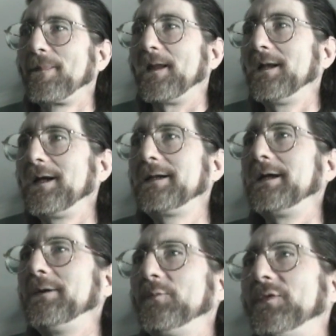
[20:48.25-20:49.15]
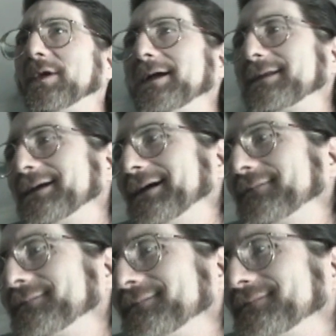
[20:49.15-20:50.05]
I like games like that.
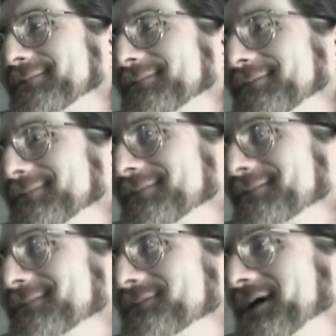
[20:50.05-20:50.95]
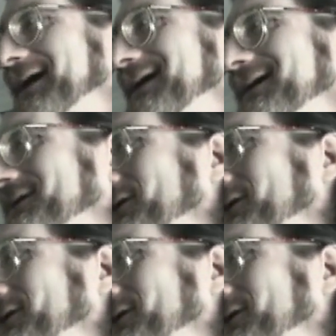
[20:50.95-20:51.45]
You can't